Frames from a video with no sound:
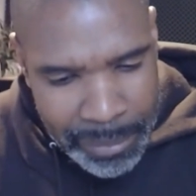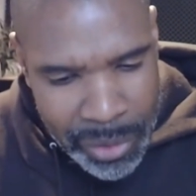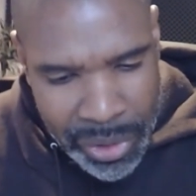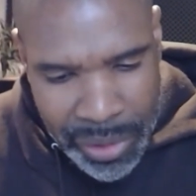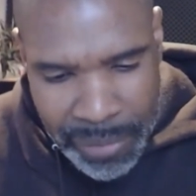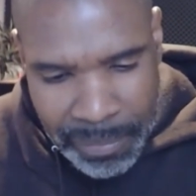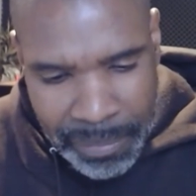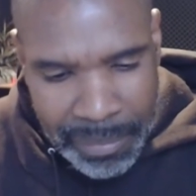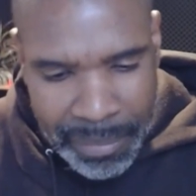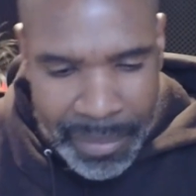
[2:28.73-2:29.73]
Just...
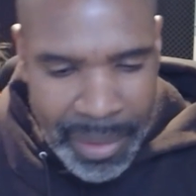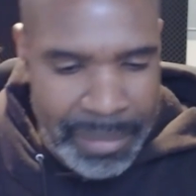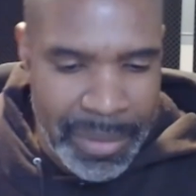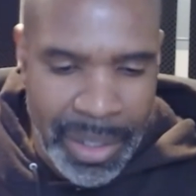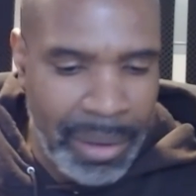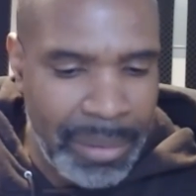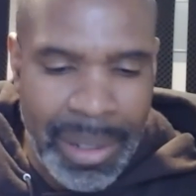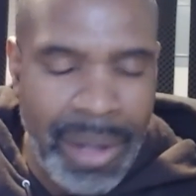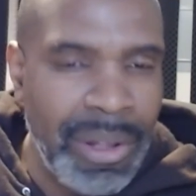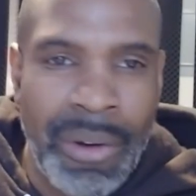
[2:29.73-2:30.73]
you know,
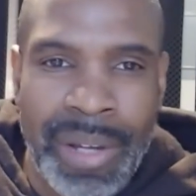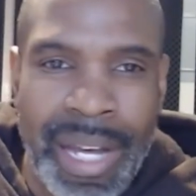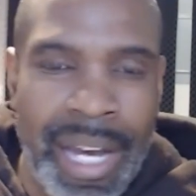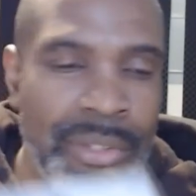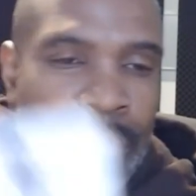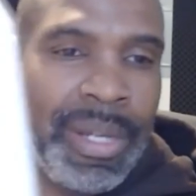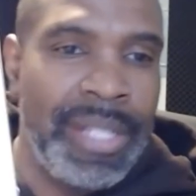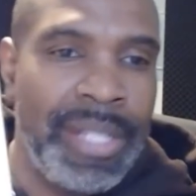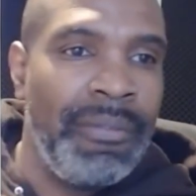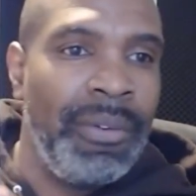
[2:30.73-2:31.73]
all kinds of great
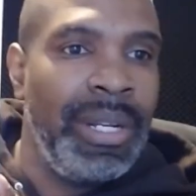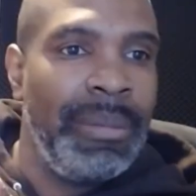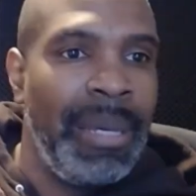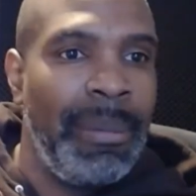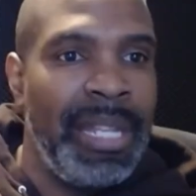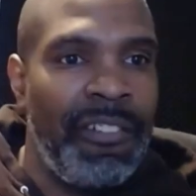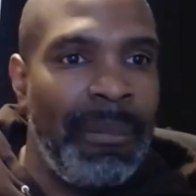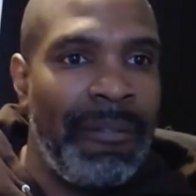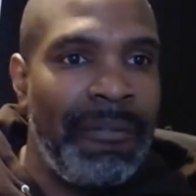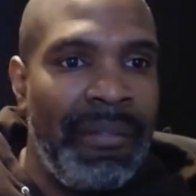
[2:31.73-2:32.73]
stuff on here. But yeah, but definitely
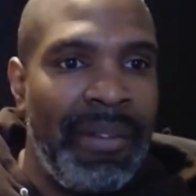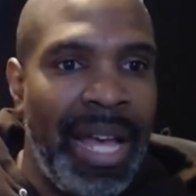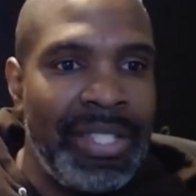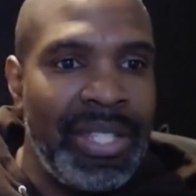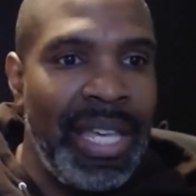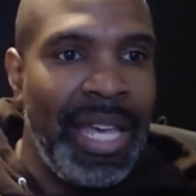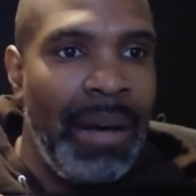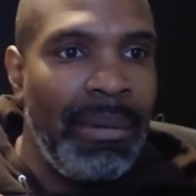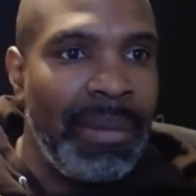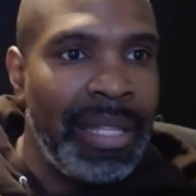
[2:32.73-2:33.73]
my favorite Ice-T
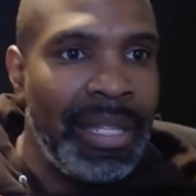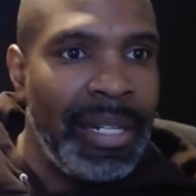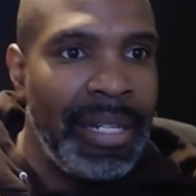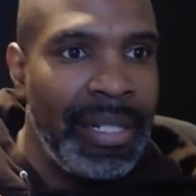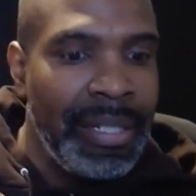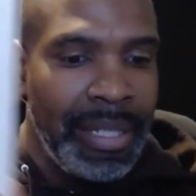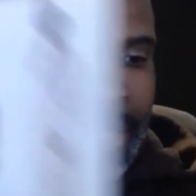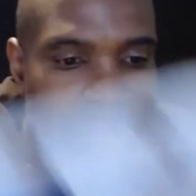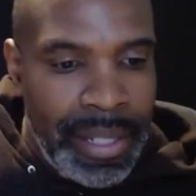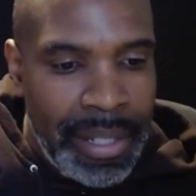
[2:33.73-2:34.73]
album right there.
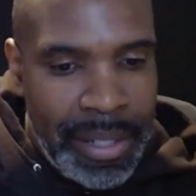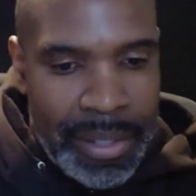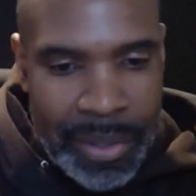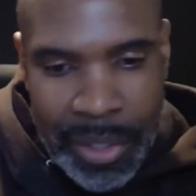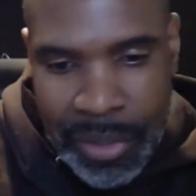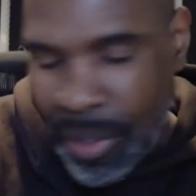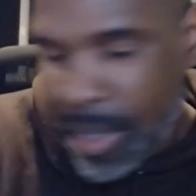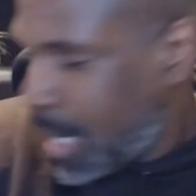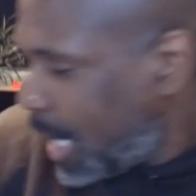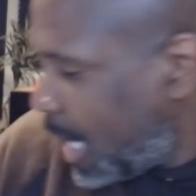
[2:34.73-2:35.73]
So there's your
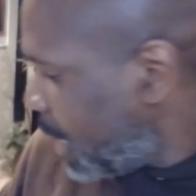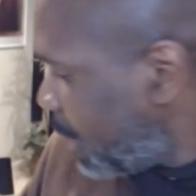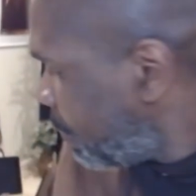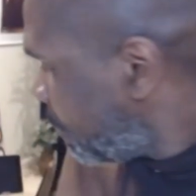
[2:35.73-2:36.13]
I.